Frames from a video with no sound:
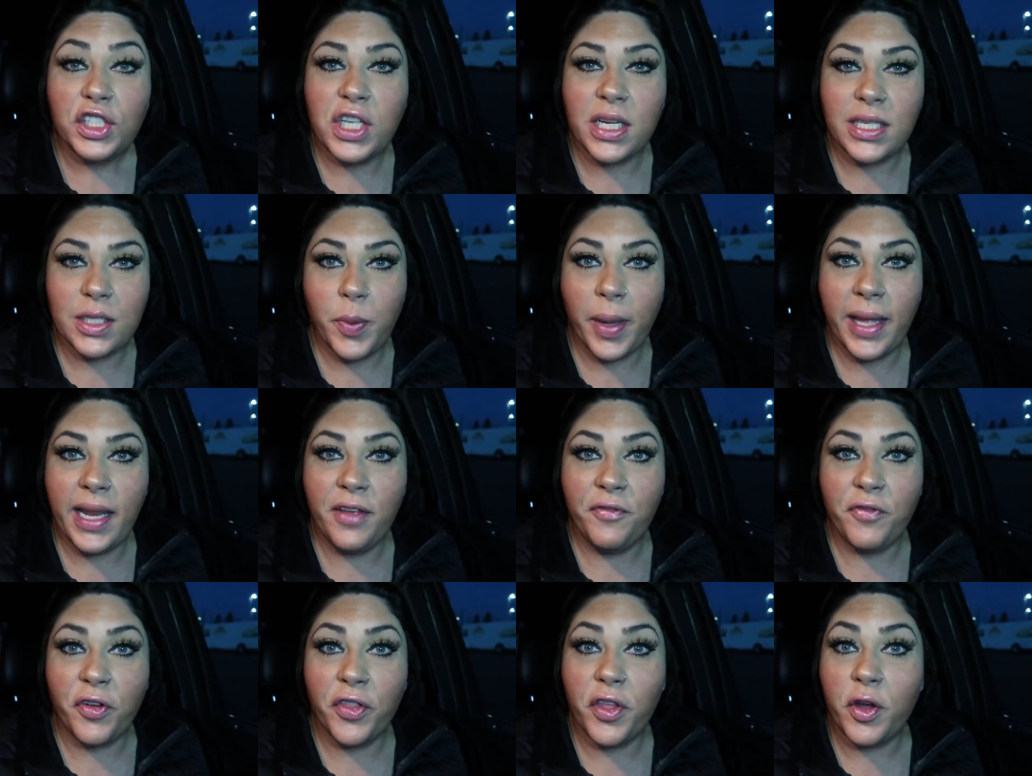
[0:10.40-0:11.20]
just
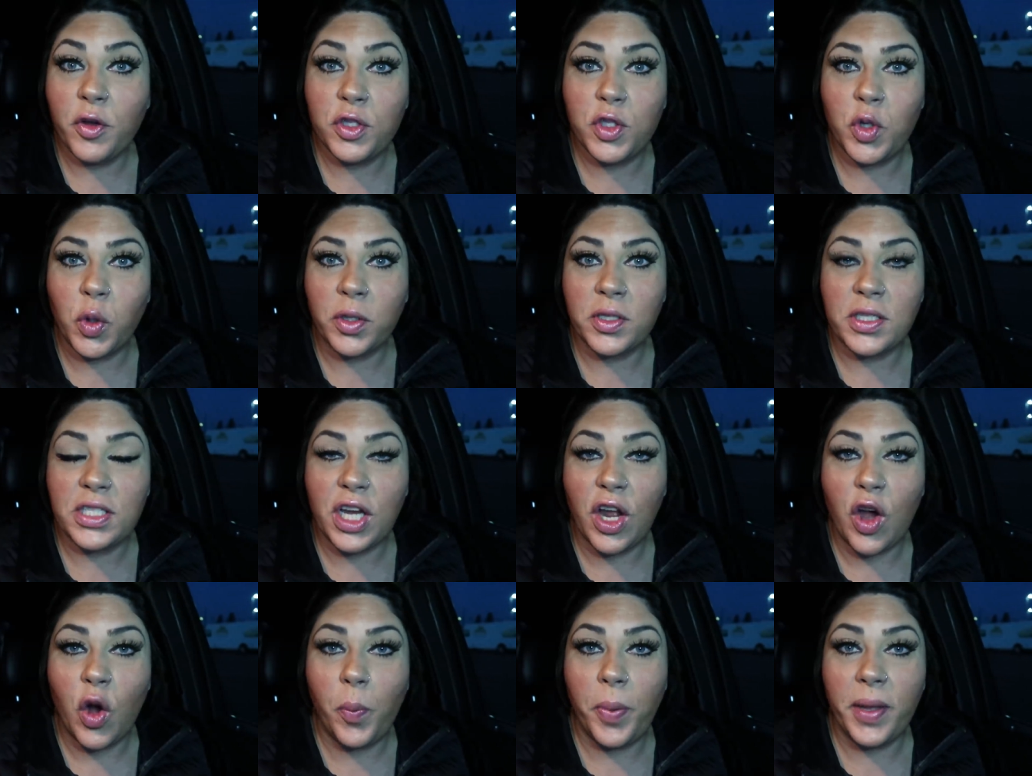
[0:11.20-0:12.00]
waiting for those doors
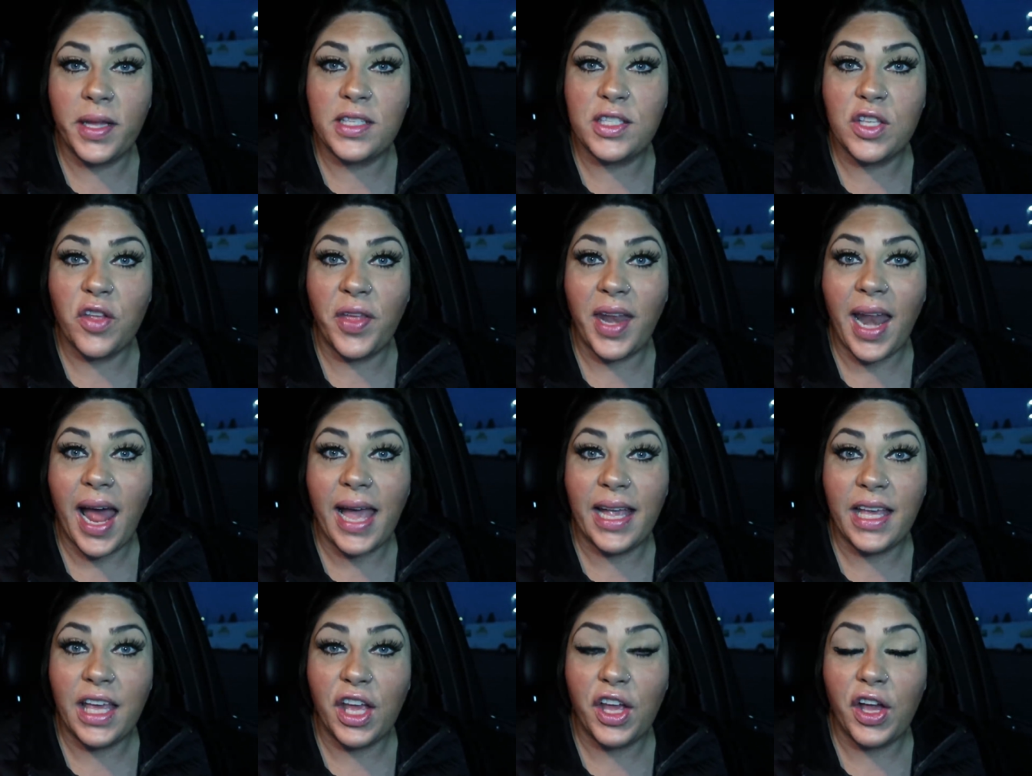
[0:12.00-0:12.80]
to open so
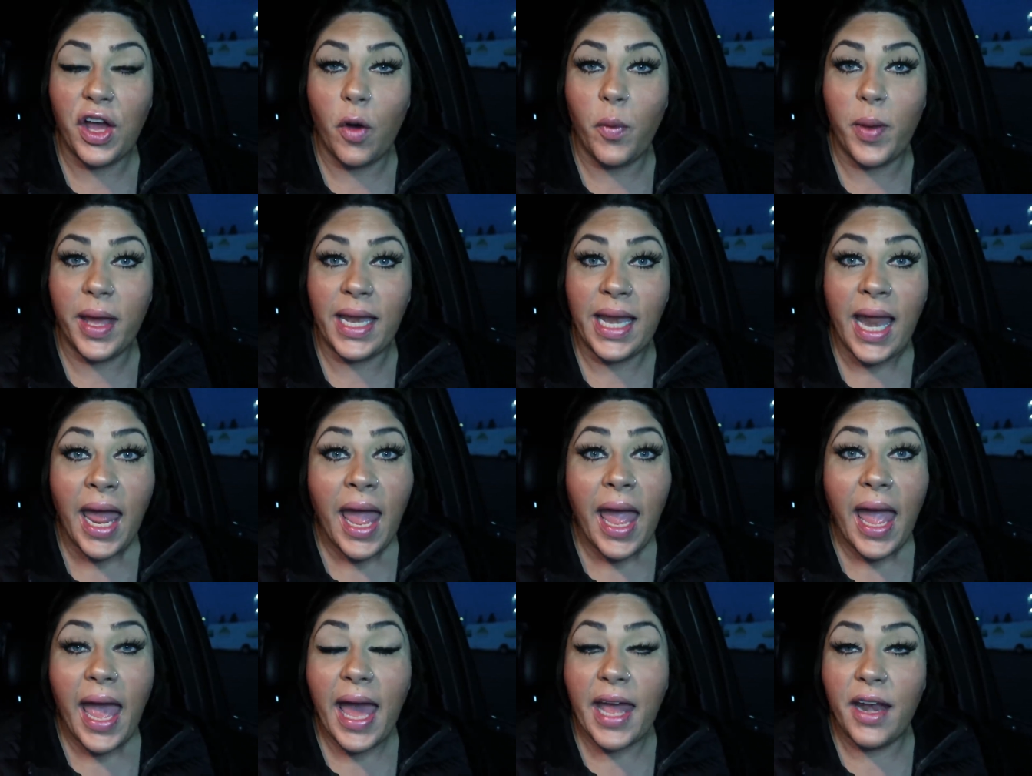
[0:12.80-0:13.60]
that I can go in
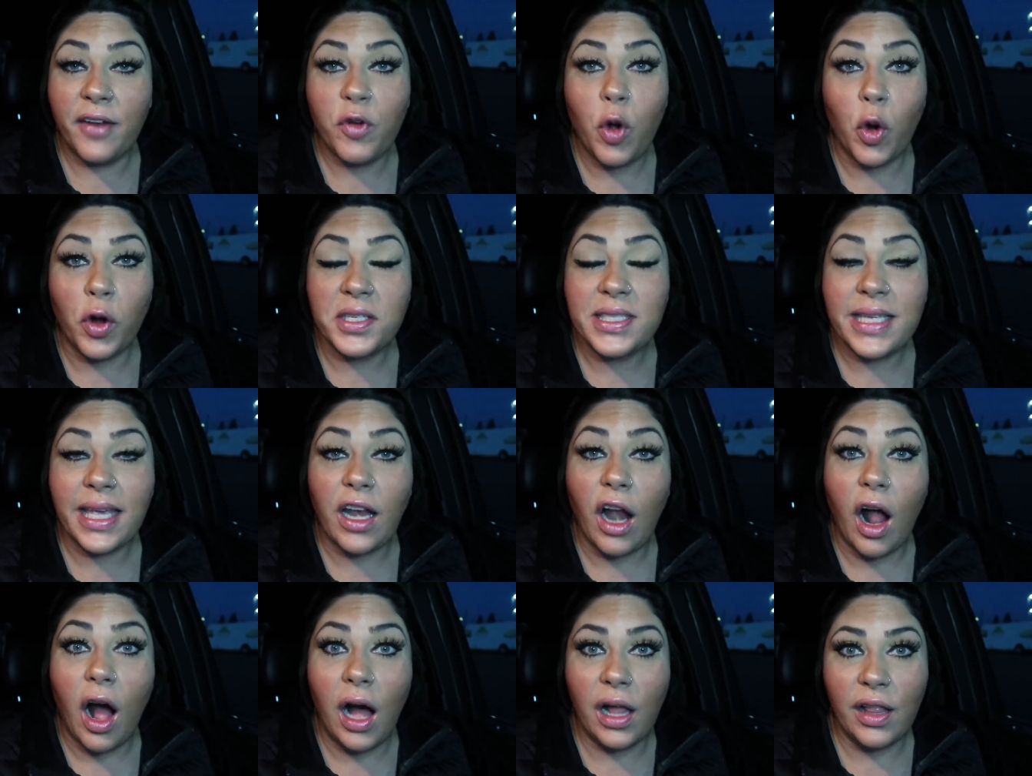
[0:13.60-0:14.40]
and of course
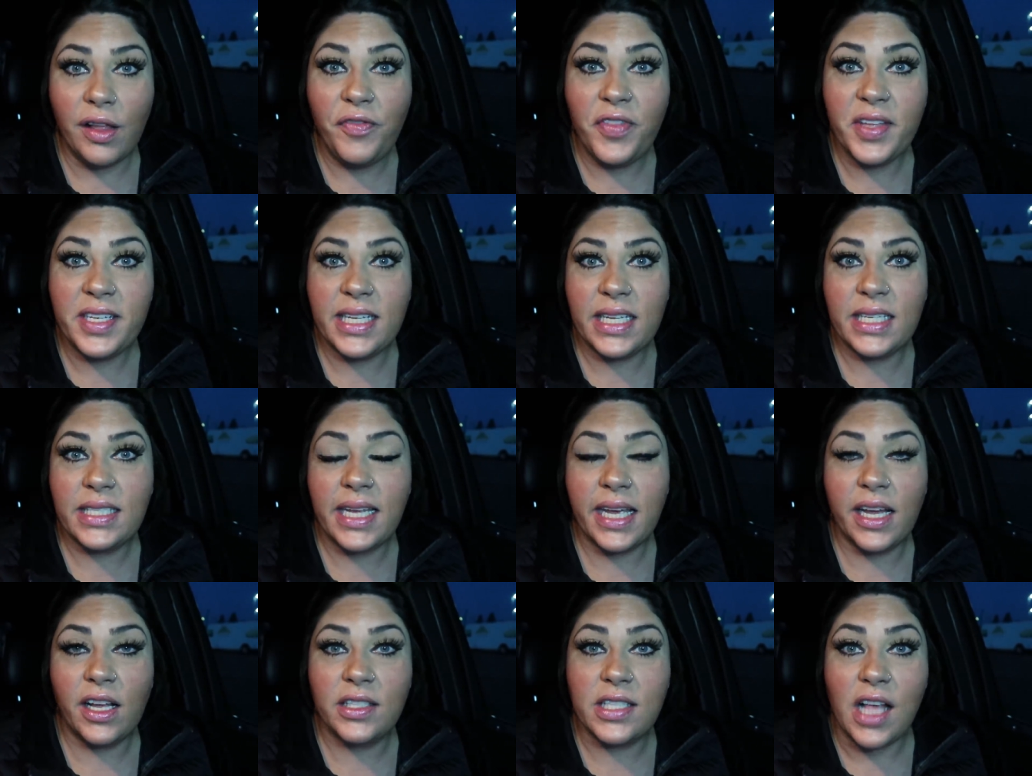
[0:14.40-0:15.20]
get all of the
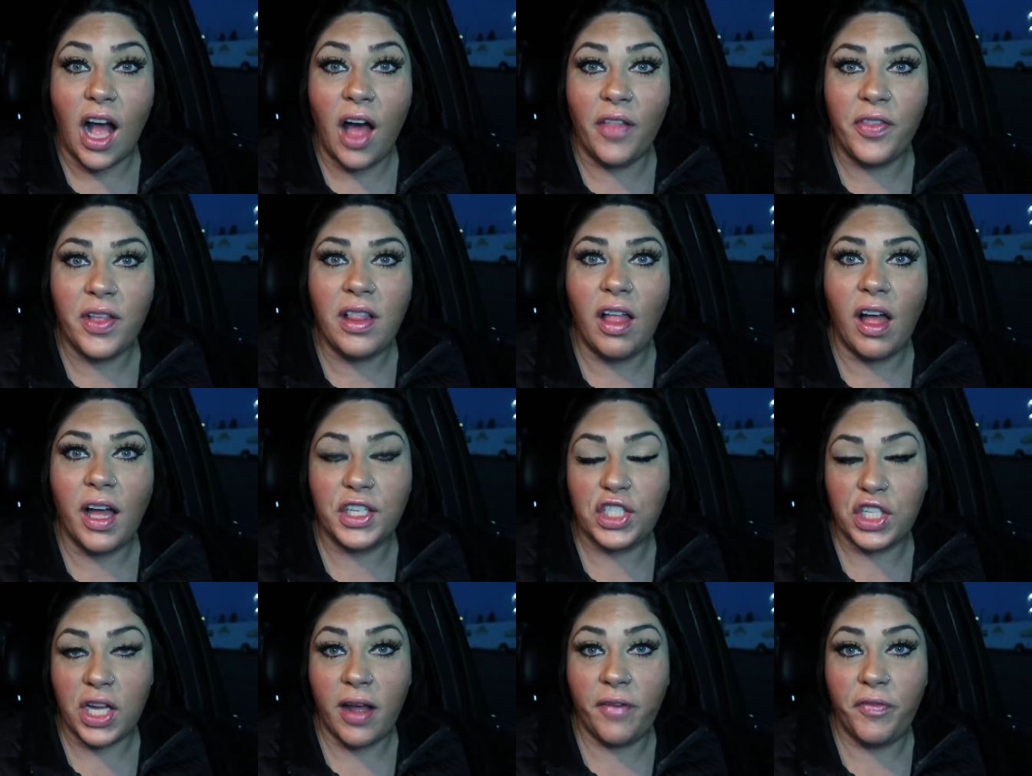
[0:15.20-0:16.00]
details on the
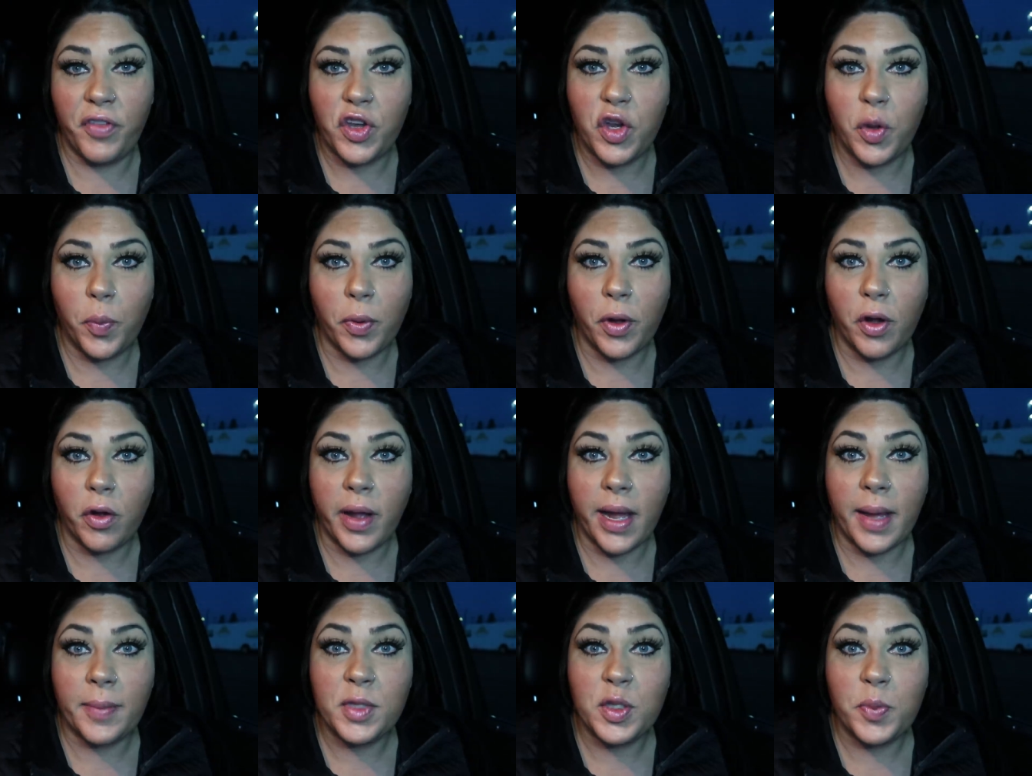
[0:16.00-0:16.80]
launch of the new
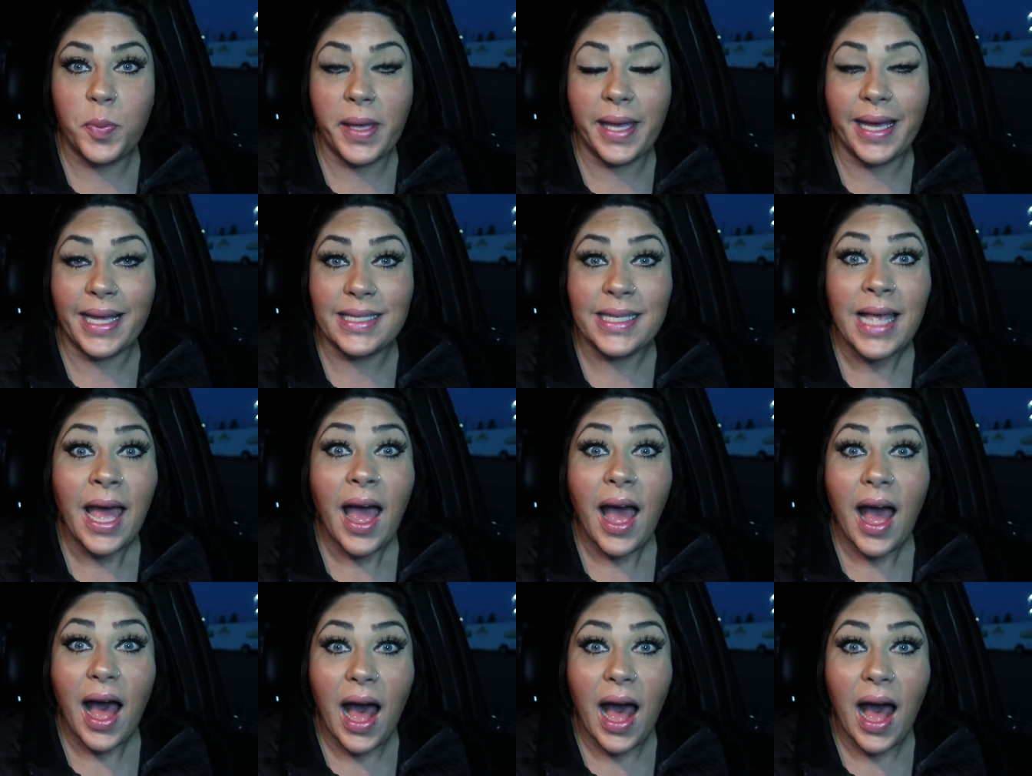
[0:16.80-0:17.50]
programs because